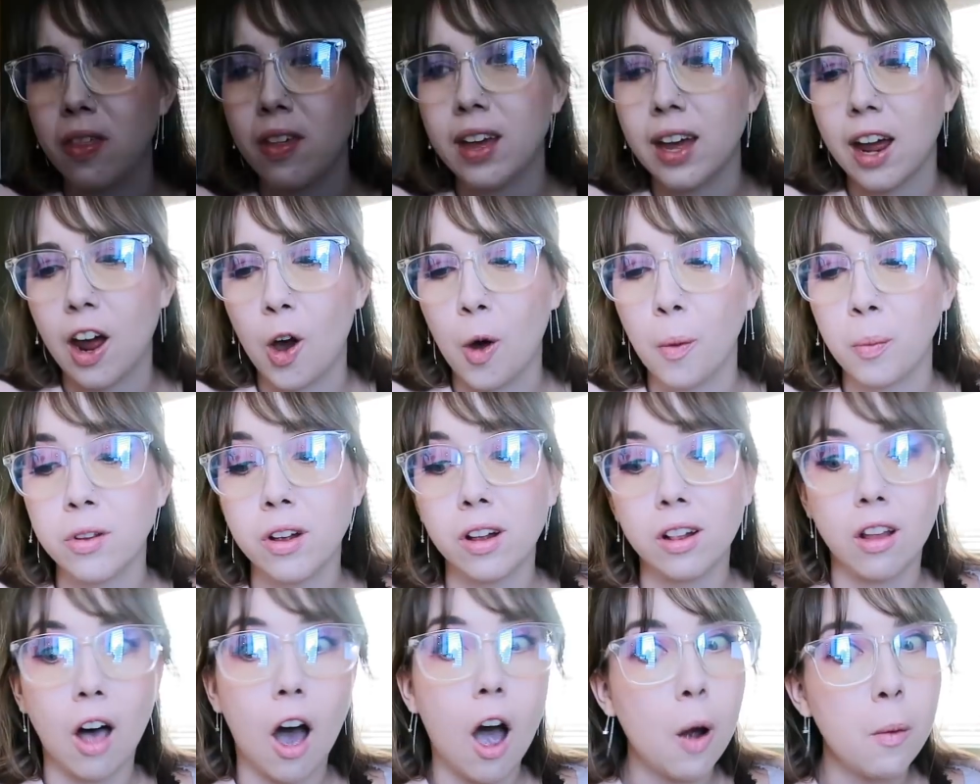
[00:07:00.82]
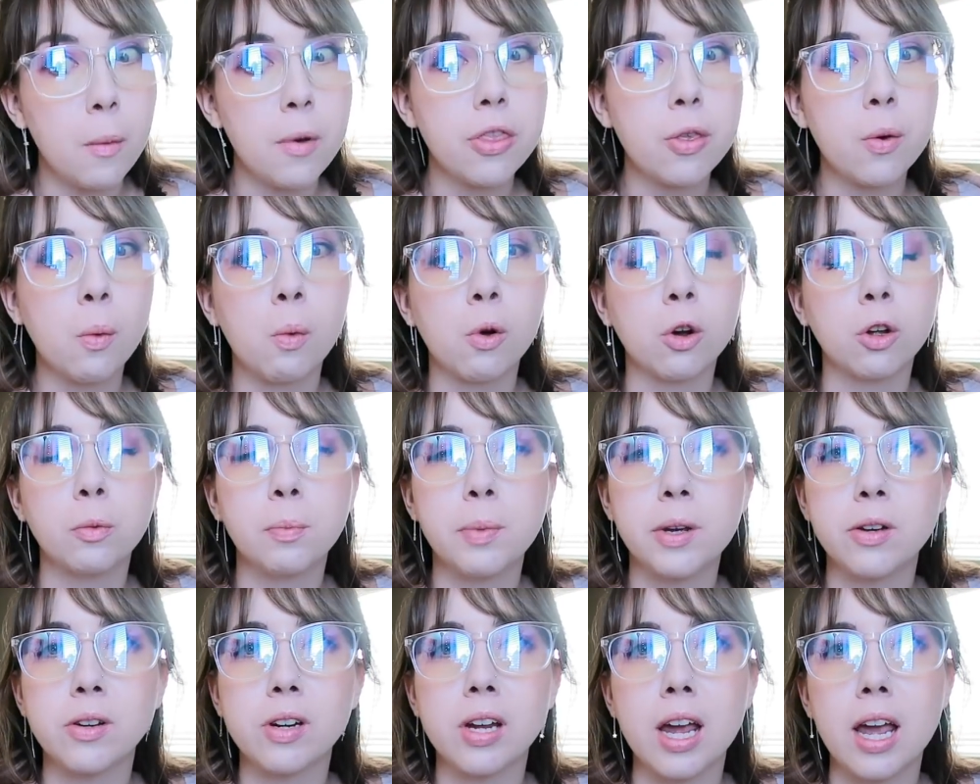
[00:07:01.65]
think it helps a lot with the world
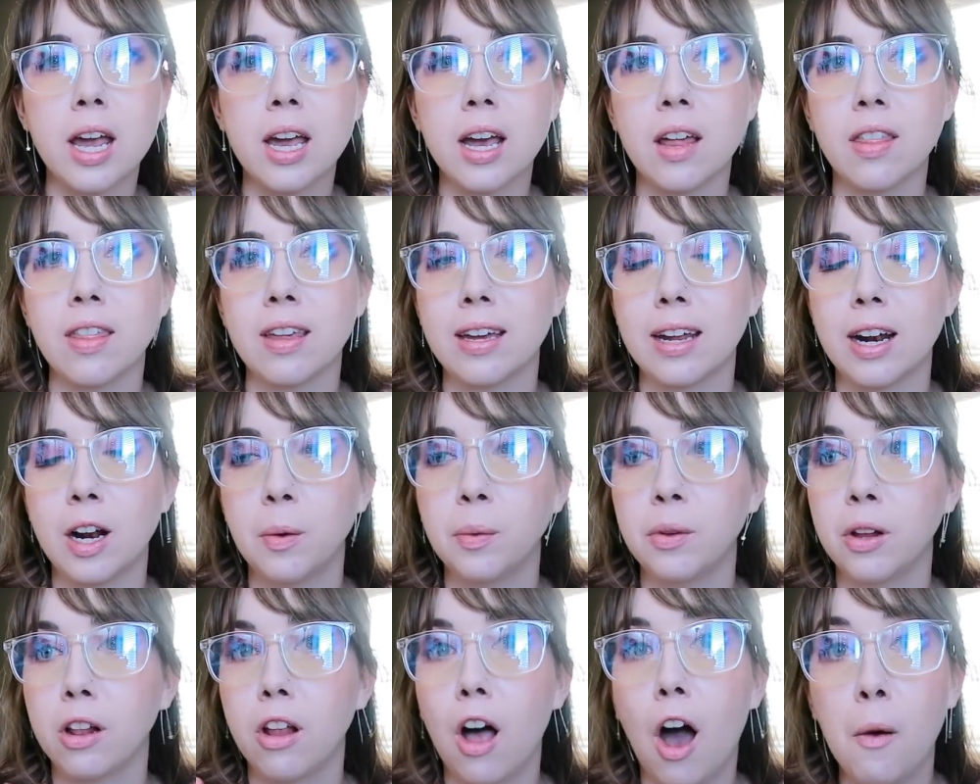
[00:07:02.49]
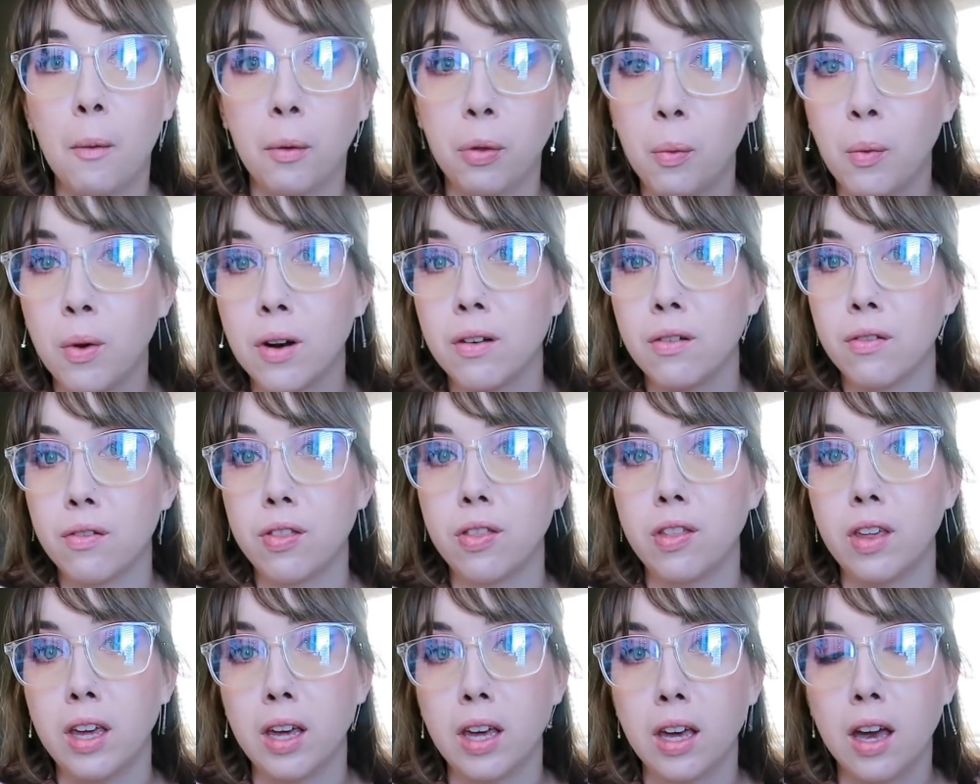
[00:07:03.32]
building. I think it helps a lot with one of
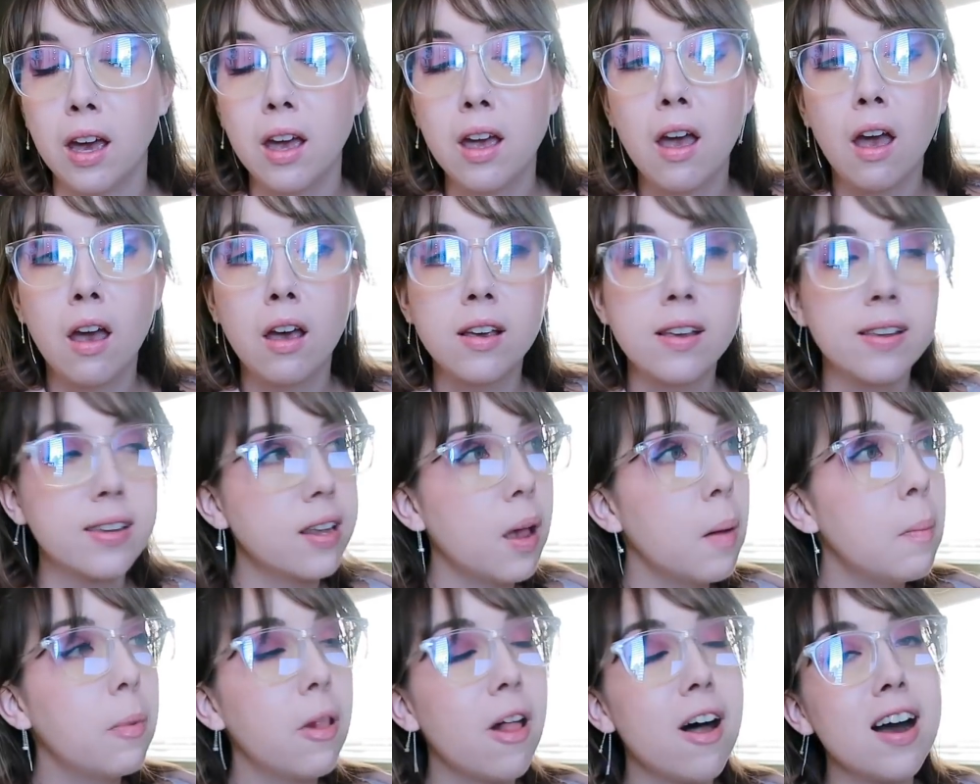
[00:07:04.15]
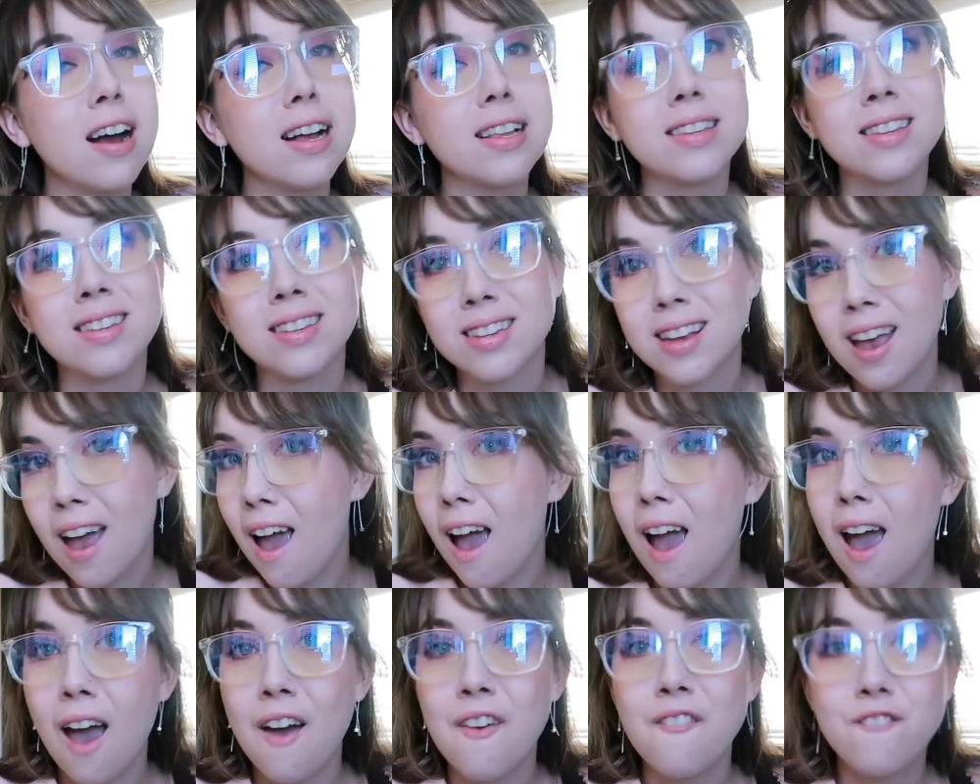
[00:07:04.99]
the subplots.
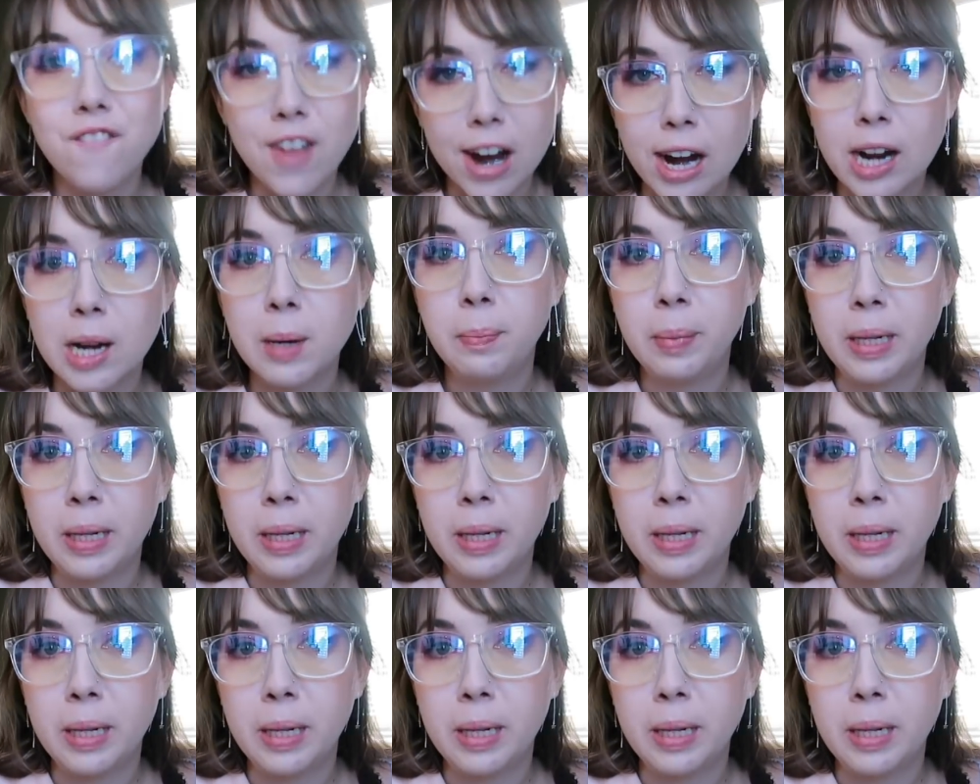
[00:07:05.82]
Very